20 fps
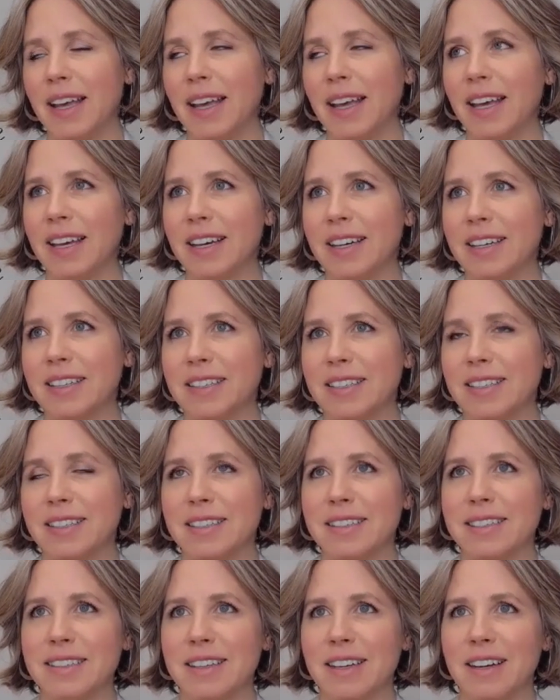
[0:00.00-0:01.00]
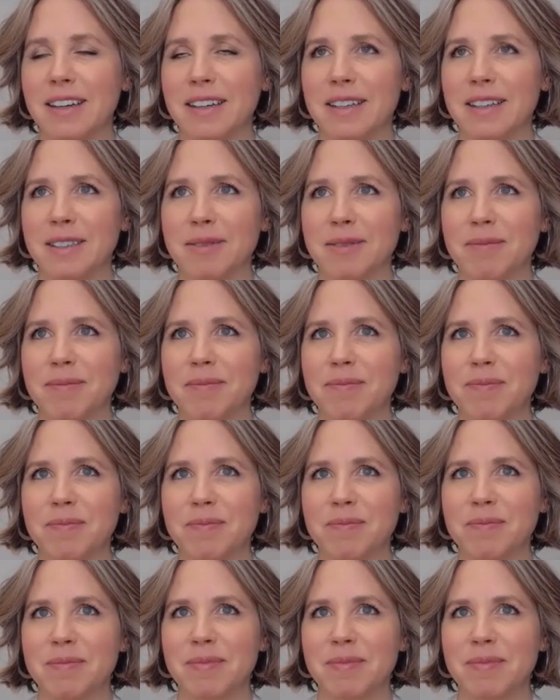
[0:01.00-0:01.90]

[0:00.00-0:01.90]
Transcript: And um